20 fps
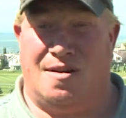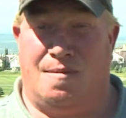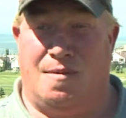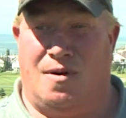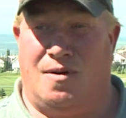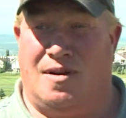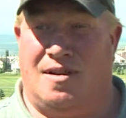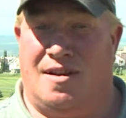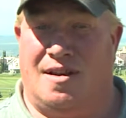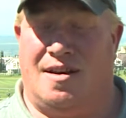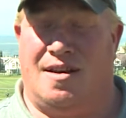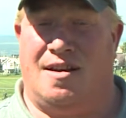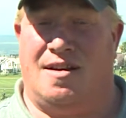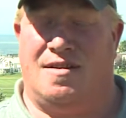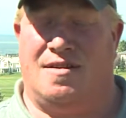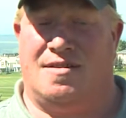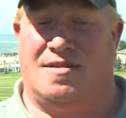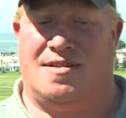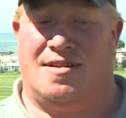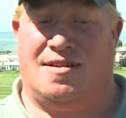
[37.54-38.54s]
thing about
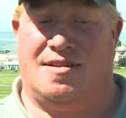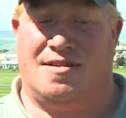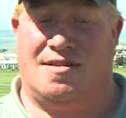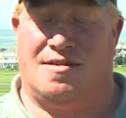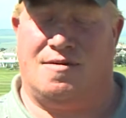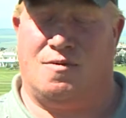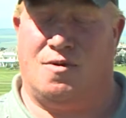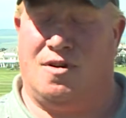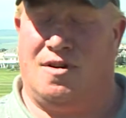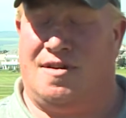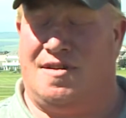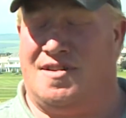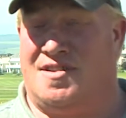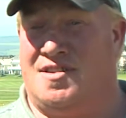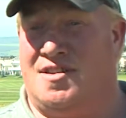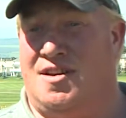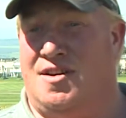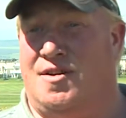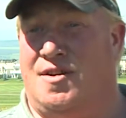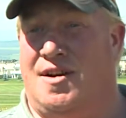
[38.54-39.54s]
GlenEagles is really the
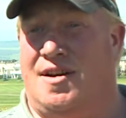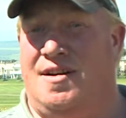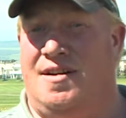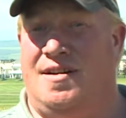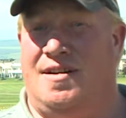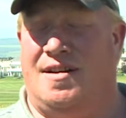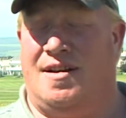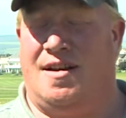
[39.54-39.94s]
scenery.